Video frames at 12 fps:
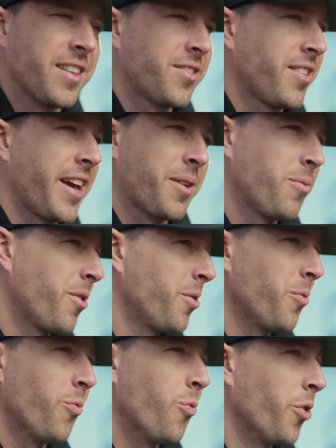It's like
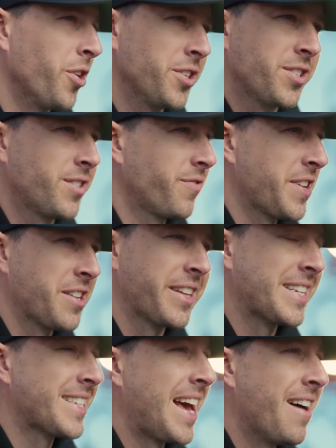one of the worst
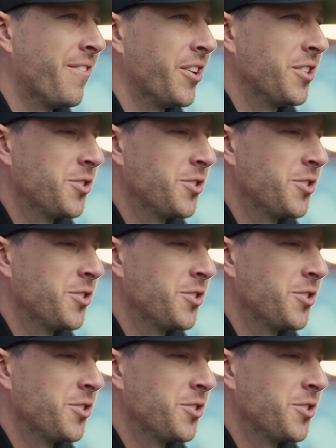feelings ever.